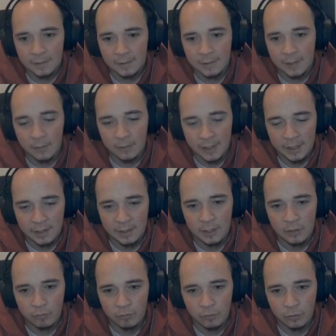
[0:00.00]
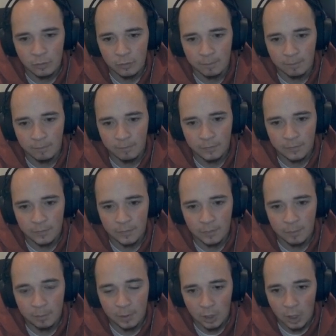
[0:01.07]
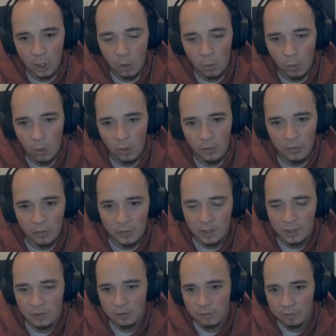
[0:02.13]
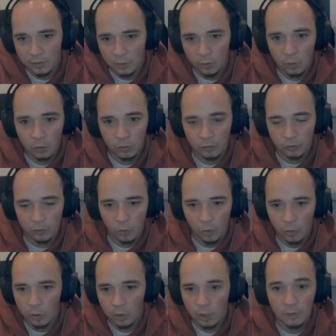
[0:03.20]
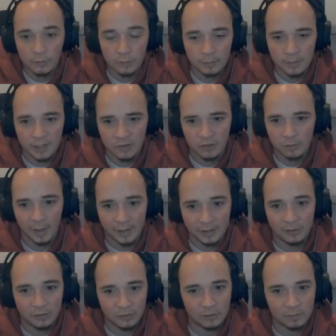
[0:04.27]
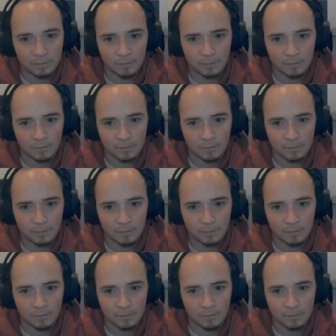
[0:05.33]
Now, in this room, below these floors, all of them is spikes.